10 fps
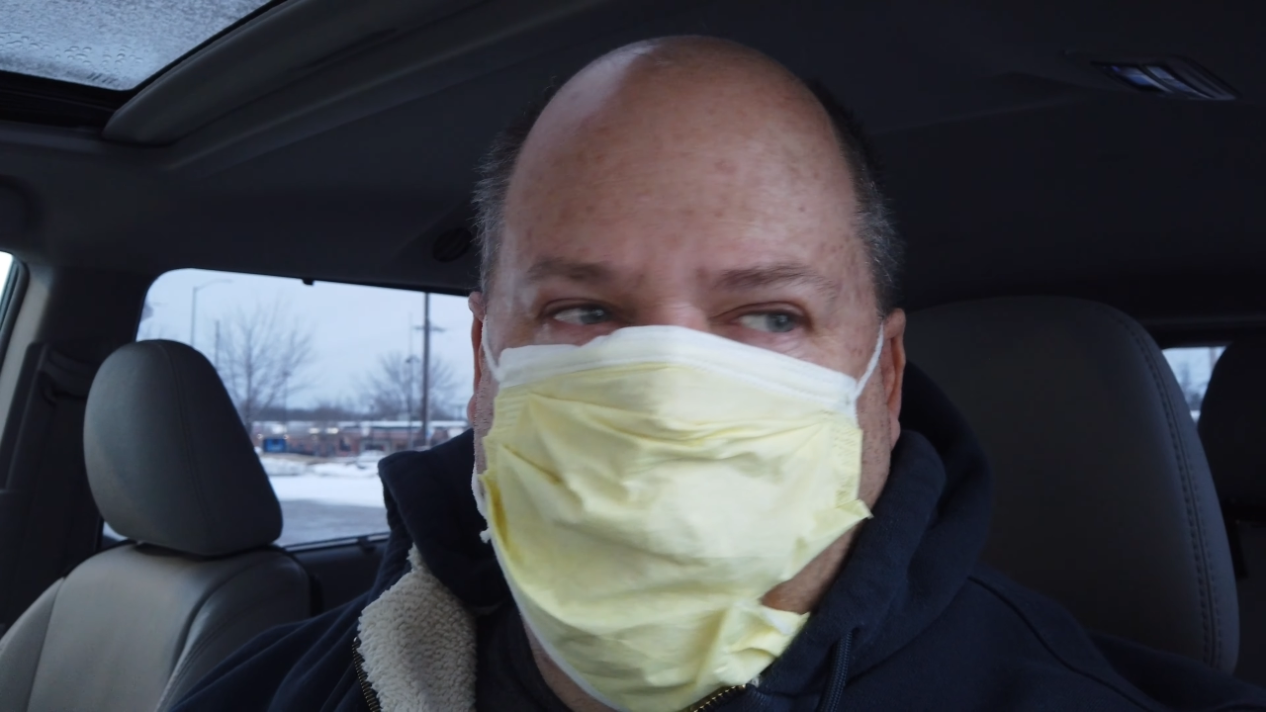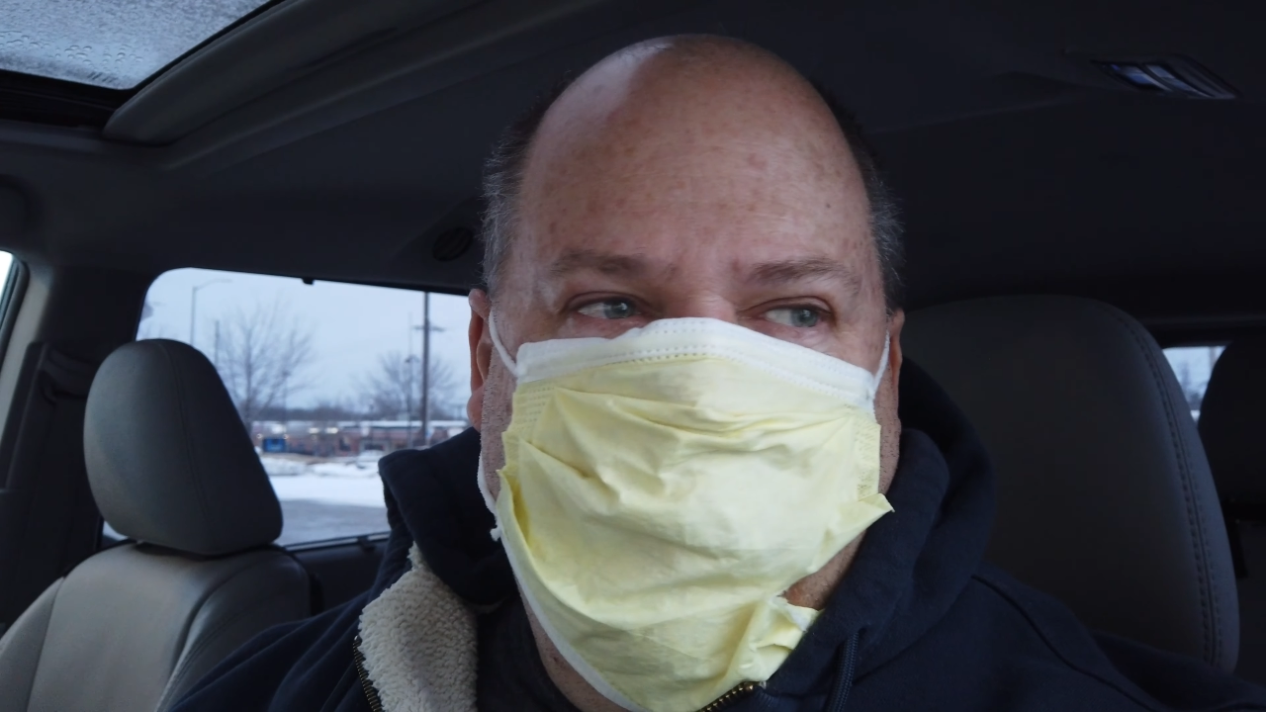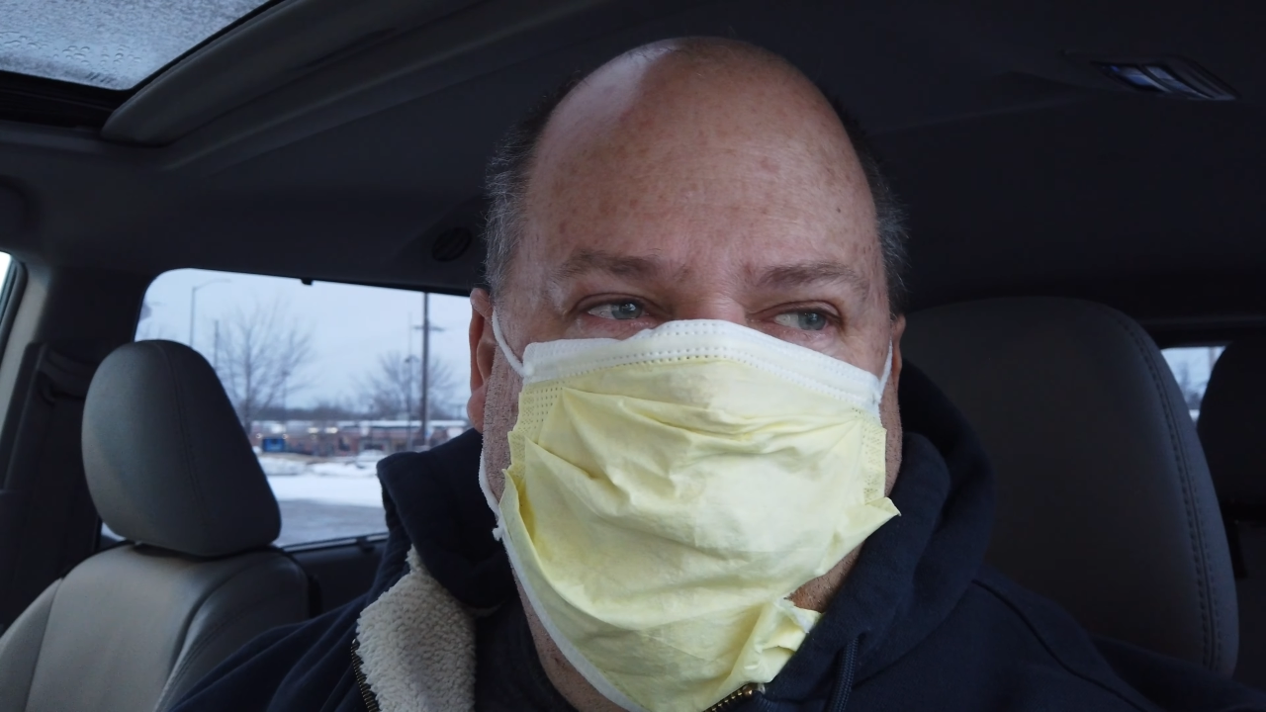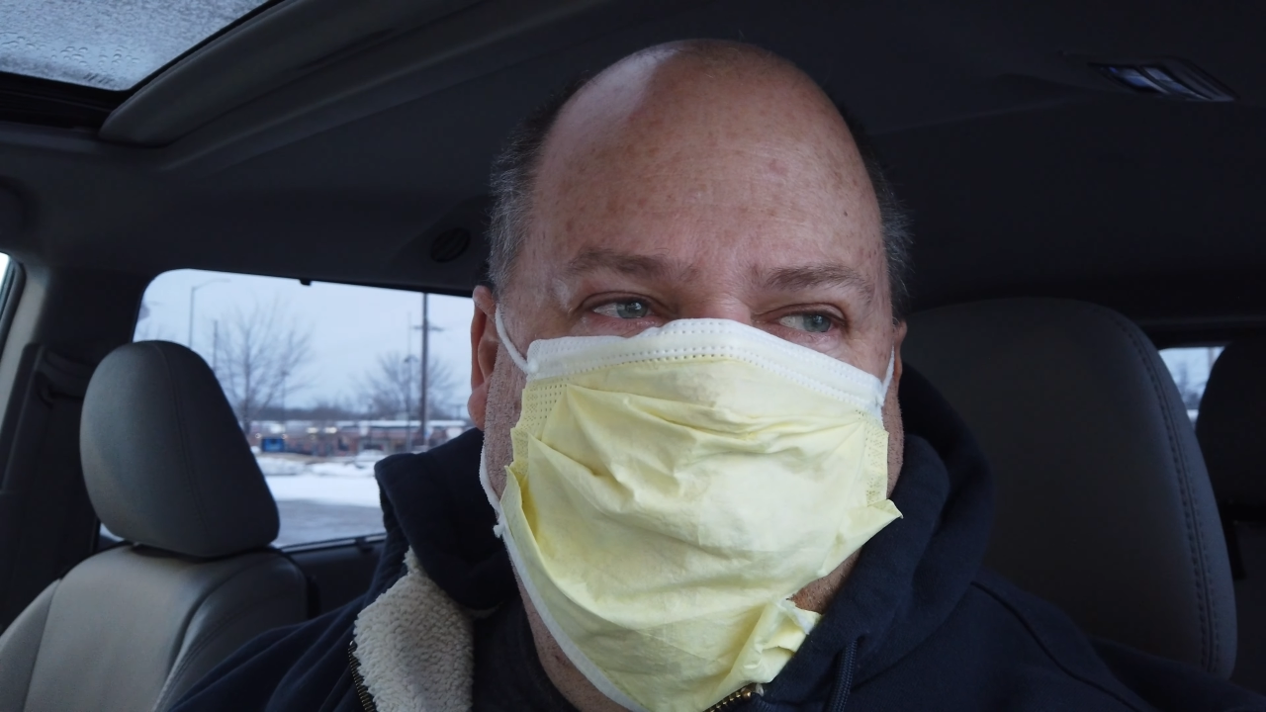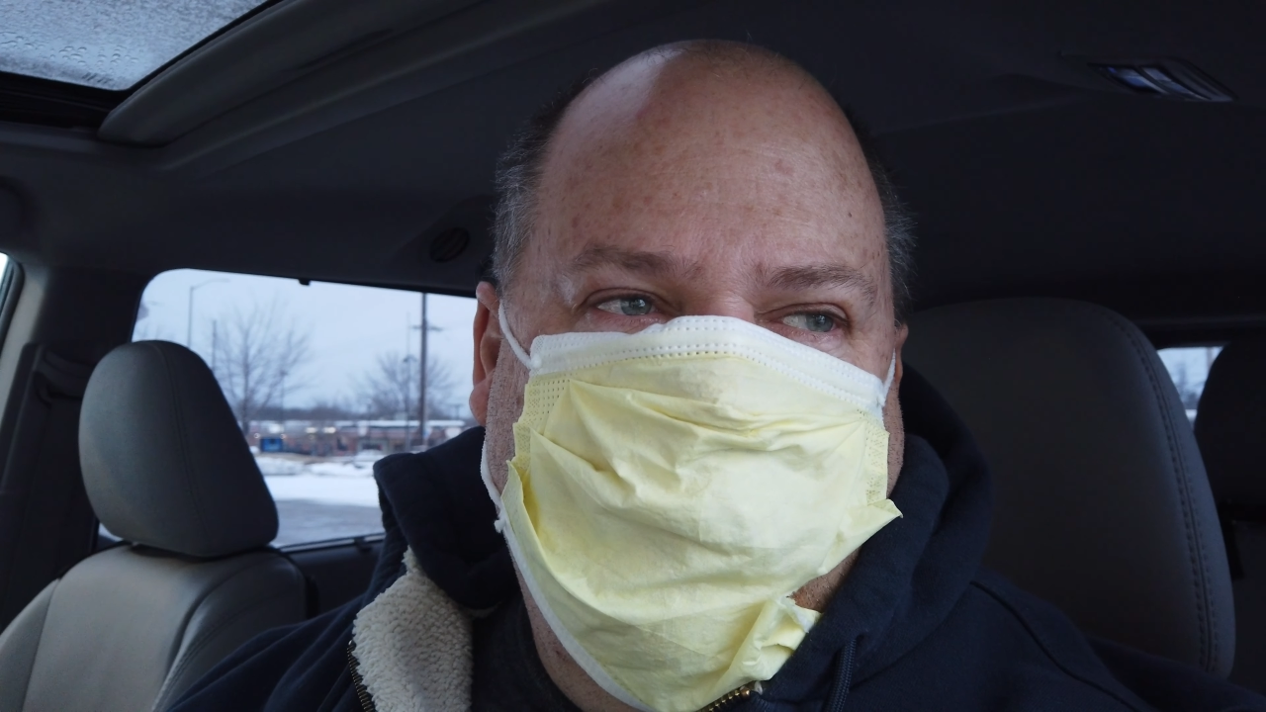and
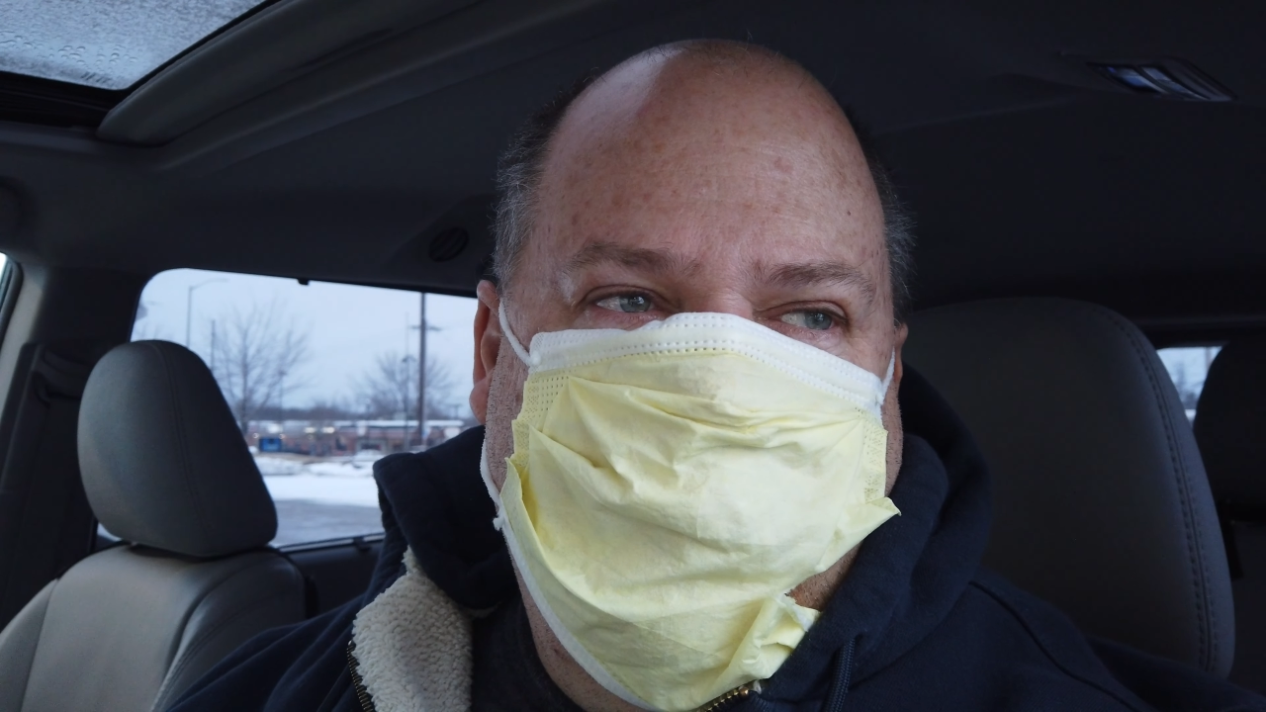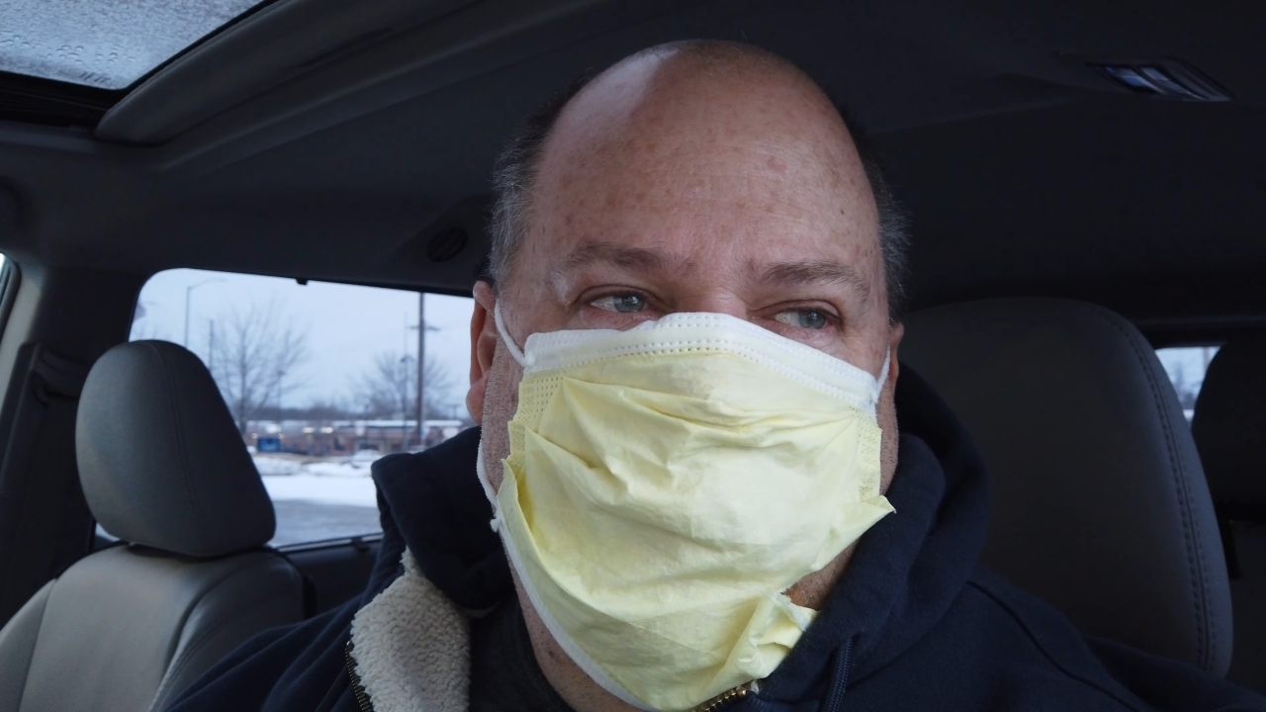because it